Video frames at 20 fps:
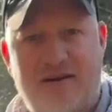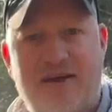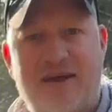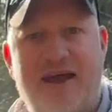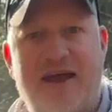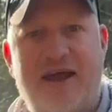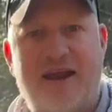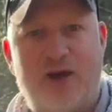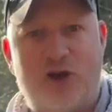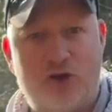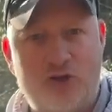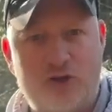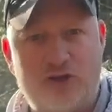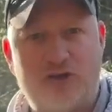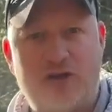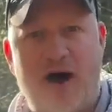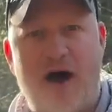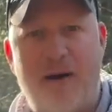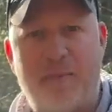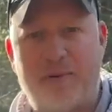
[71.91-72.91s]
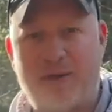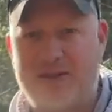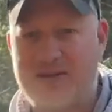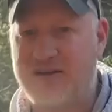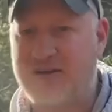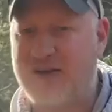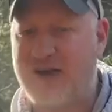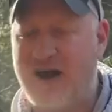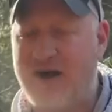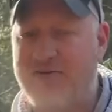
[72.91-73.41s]
and a good topic
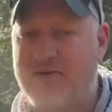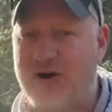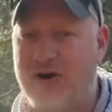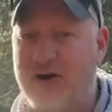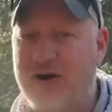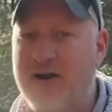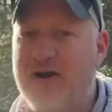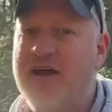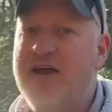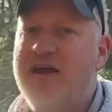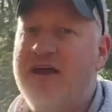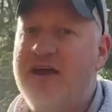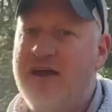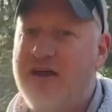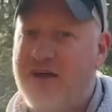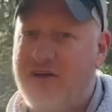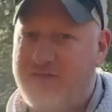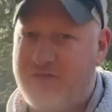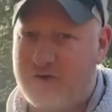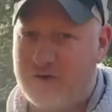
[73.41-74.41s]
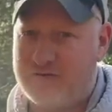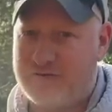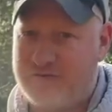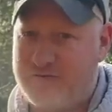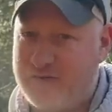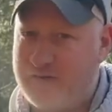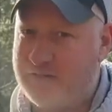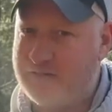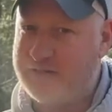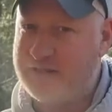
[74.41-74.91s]
to cover if you're
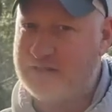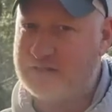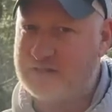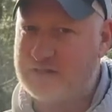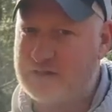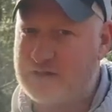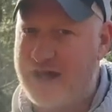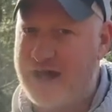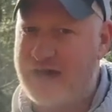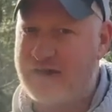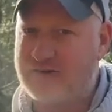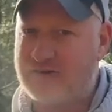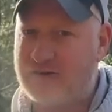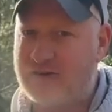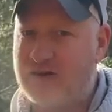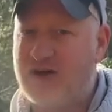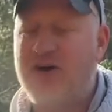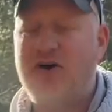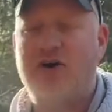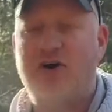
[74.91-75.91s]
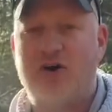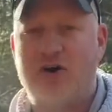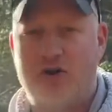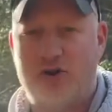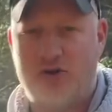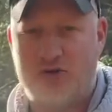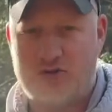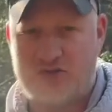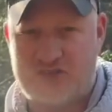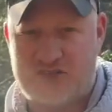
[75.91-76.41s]
feeling the trout or
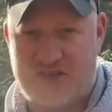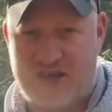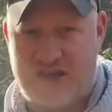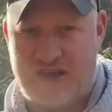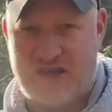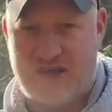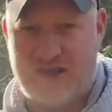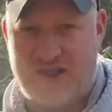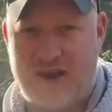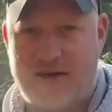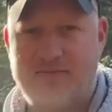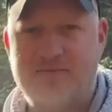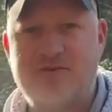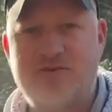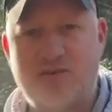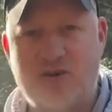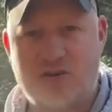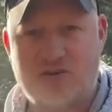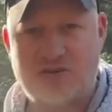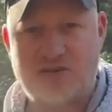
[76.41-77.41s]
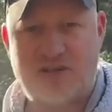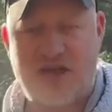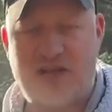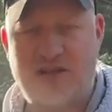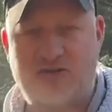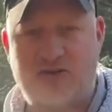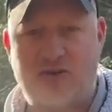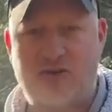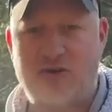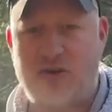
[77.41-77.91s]
you're seeing them. So stay
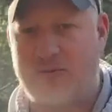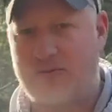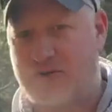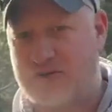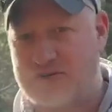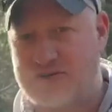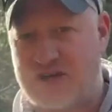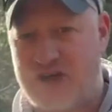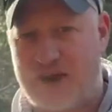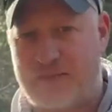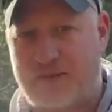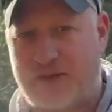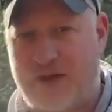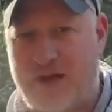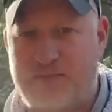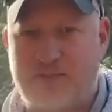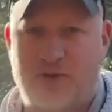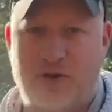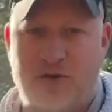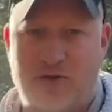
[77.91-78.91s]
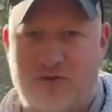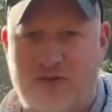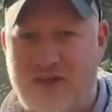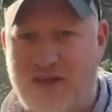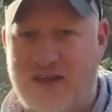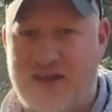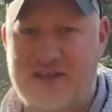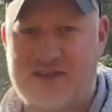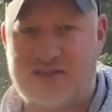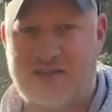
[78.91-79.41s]
tuned. I'm going to set up a couple little
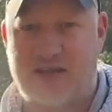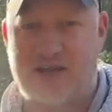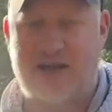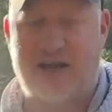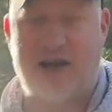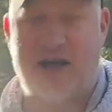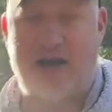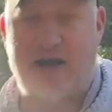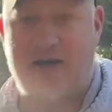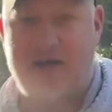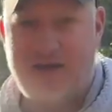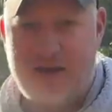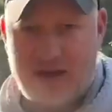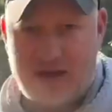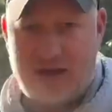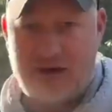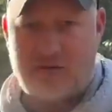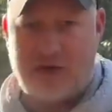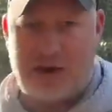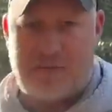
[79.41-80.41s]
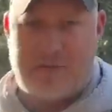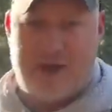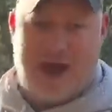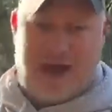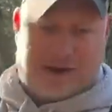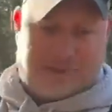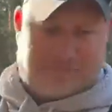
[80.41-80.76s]
things and get right back.